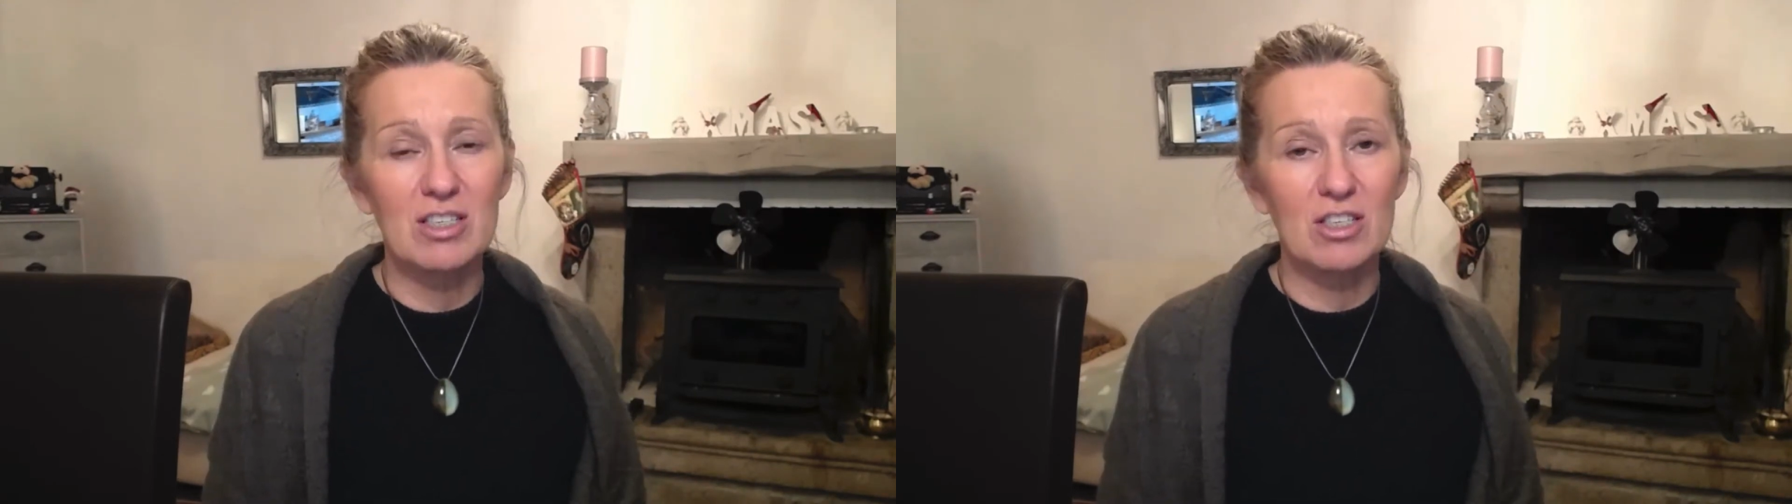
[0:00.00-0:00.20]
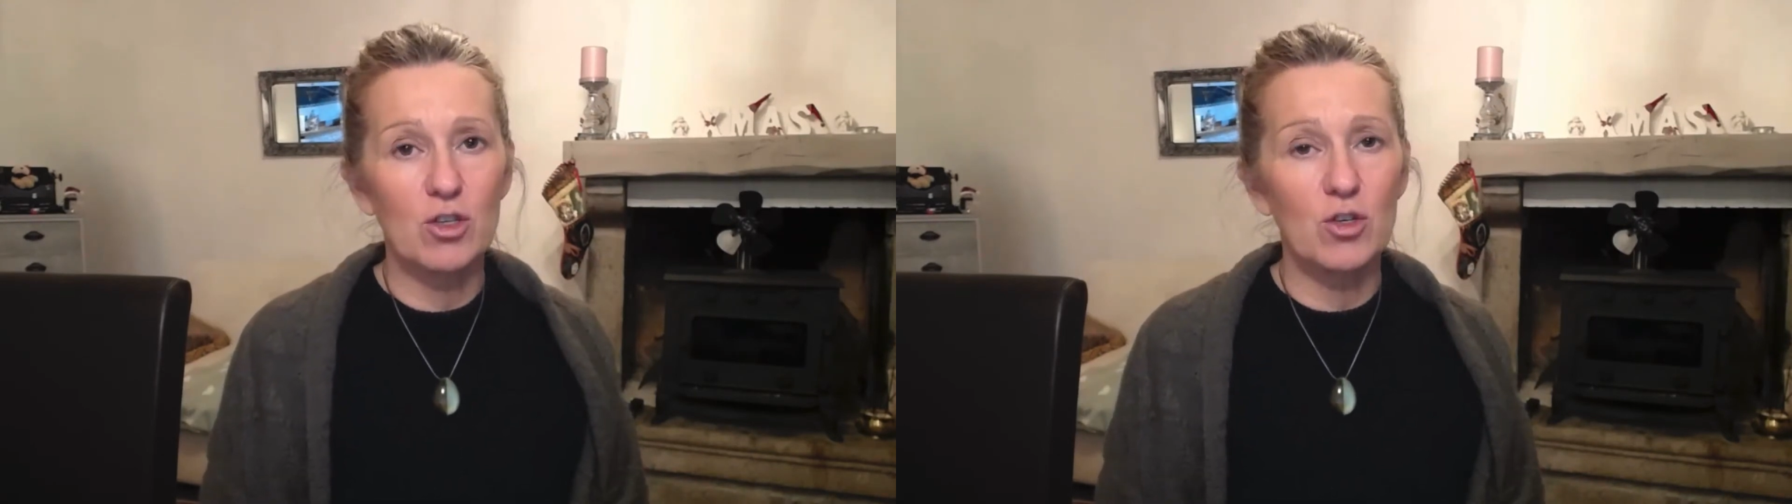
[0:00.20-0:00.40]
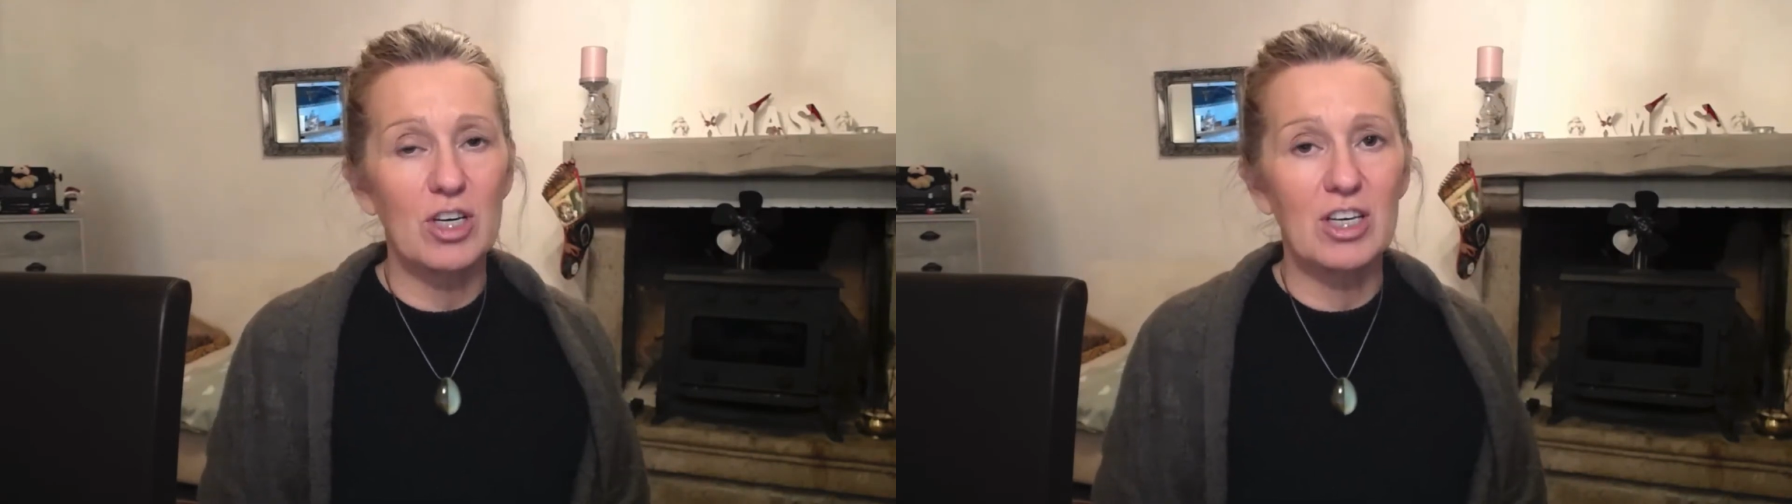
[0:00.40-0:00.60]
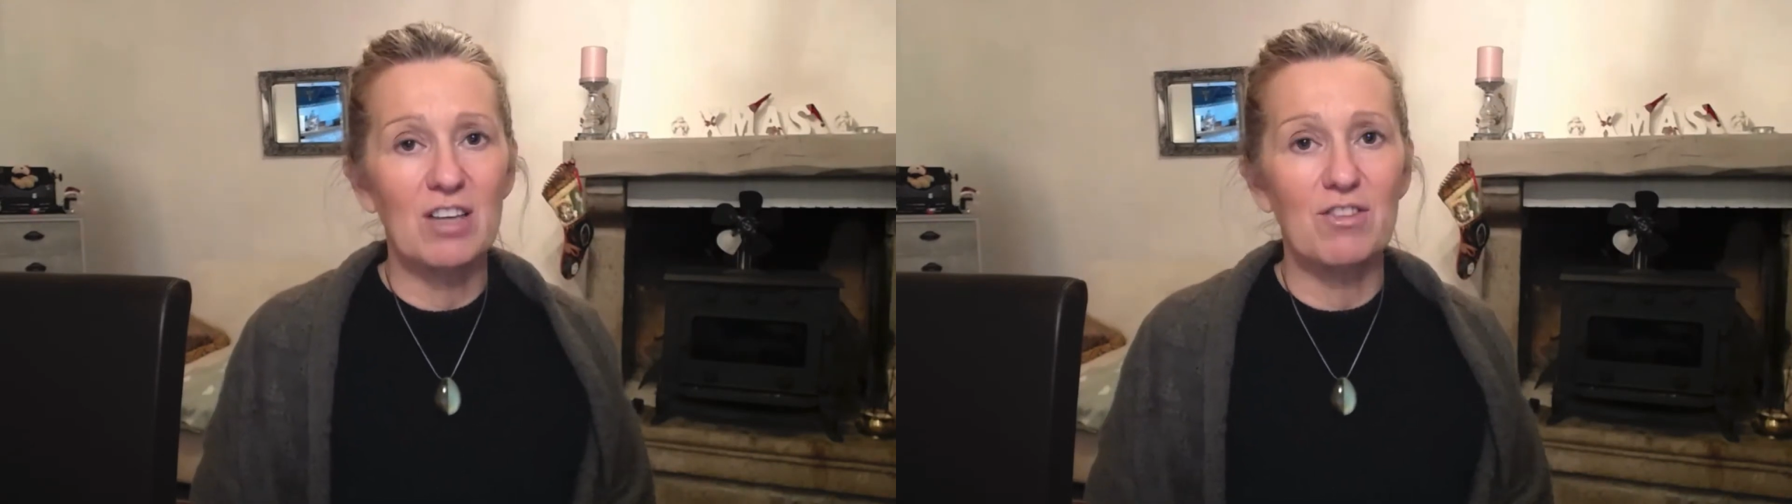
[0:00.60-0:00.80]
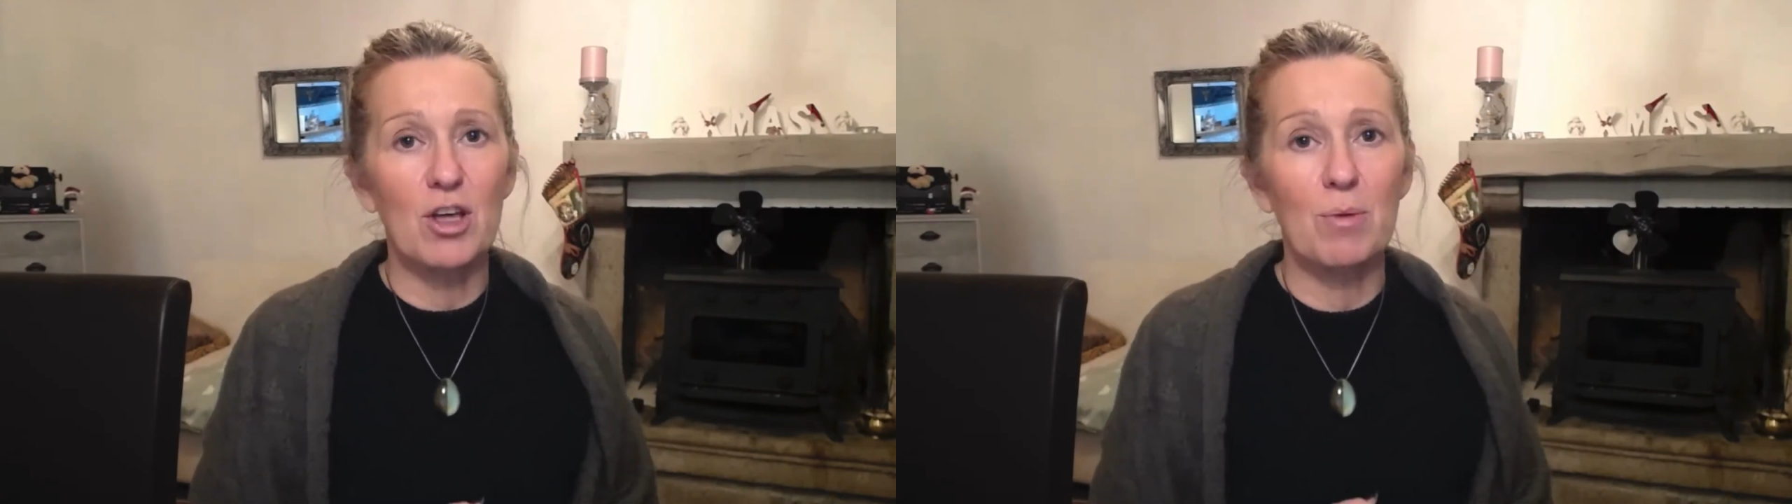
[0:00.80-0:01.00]
You could give
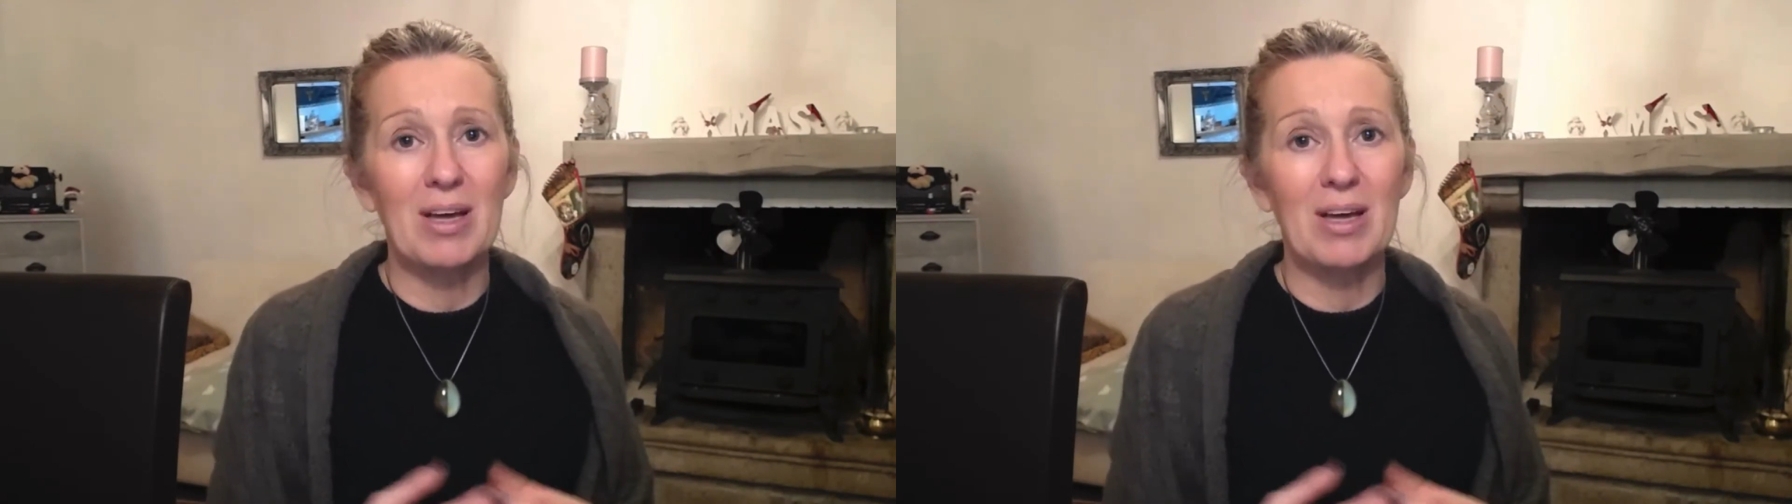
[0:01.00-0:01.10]
them an